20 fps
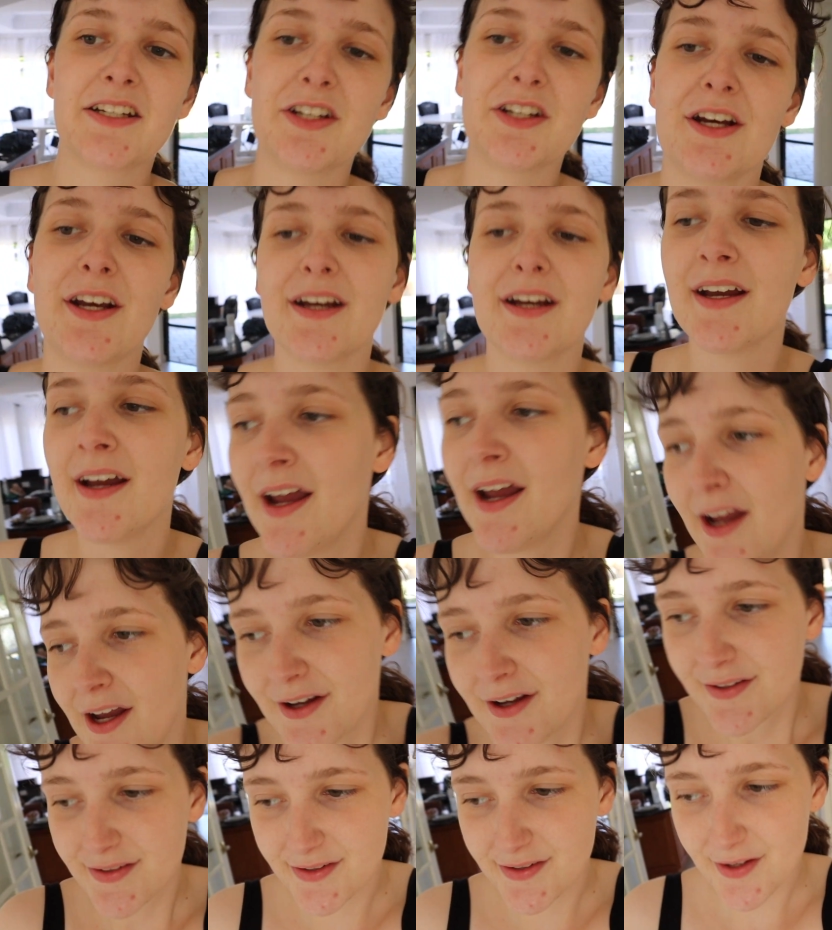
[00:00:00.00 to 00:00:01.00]
to do.
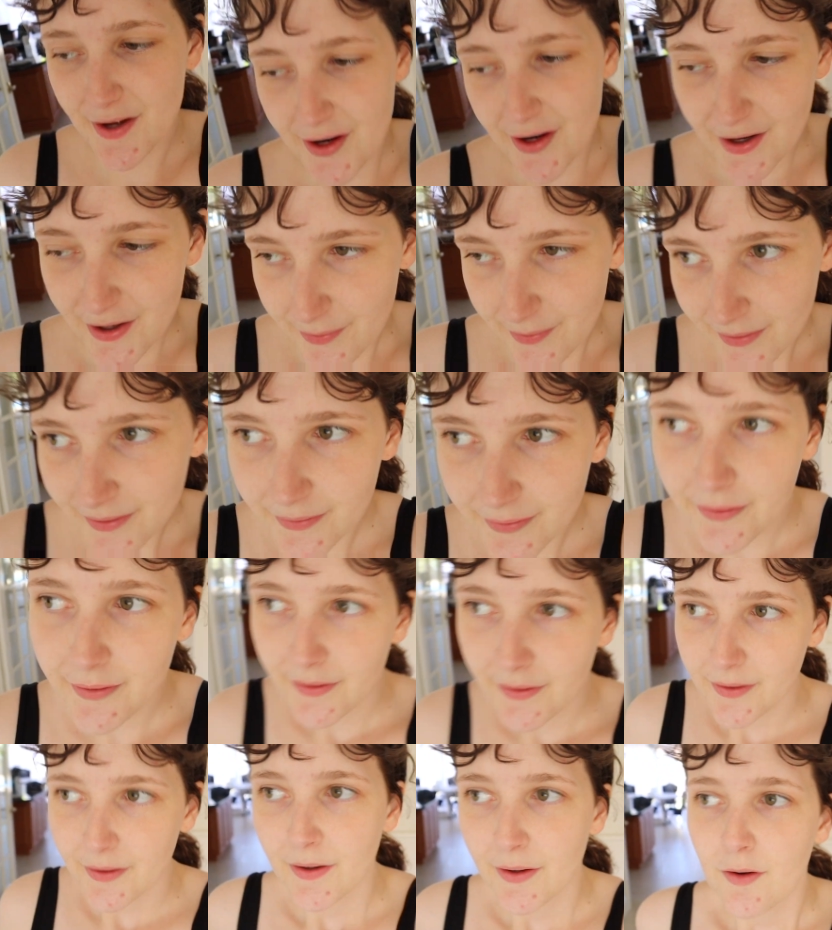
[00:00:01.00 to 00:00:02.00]
So
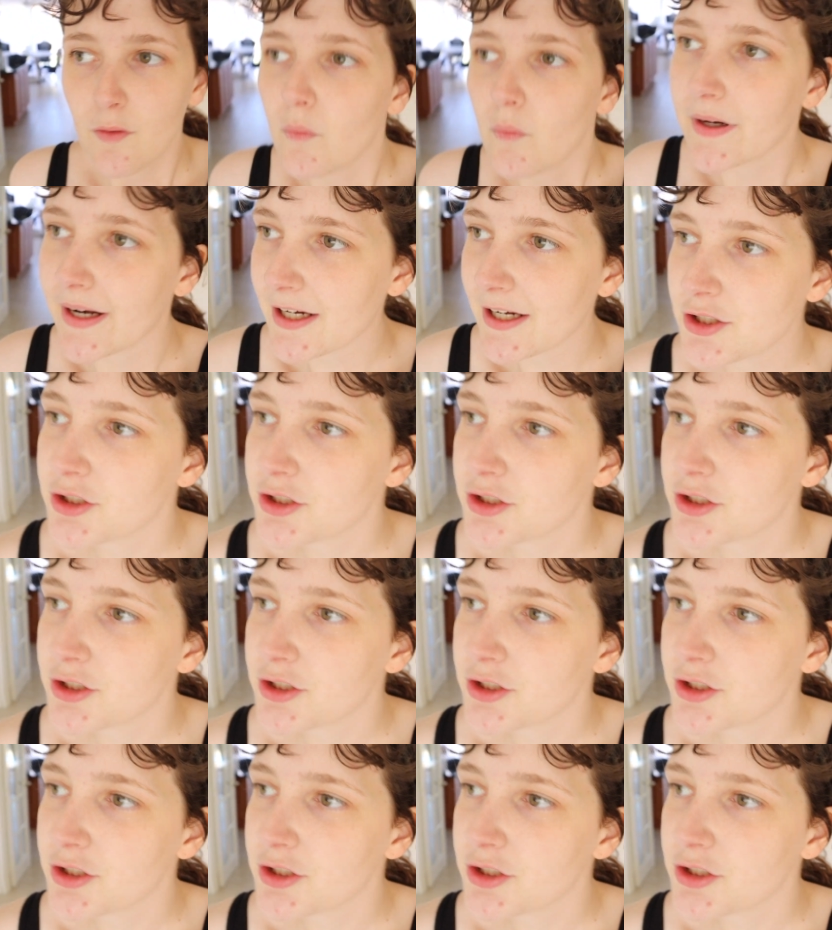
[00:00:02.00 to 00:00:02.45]
when I